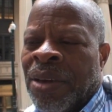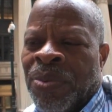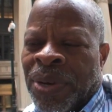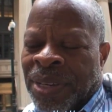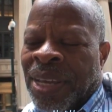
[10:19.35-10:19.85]

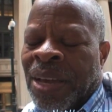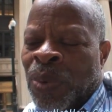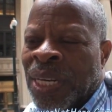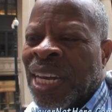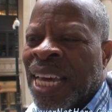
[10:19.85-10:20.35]
It would. Yeah, it
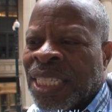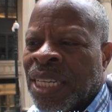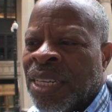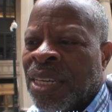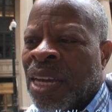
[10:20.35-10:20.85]
would
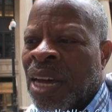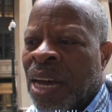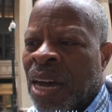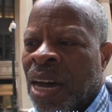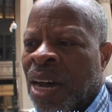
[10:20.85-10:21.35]
lessen
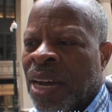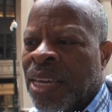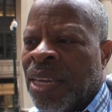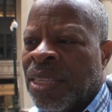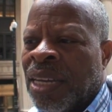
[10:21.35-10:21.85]

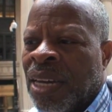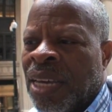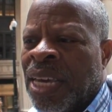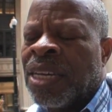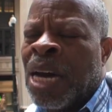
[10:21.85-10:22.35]

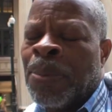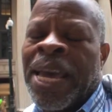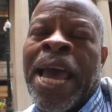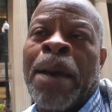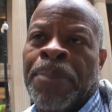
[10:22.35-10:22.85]
the income
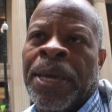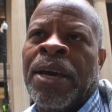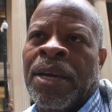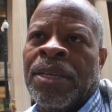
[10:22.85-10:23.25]
gap. Yeah,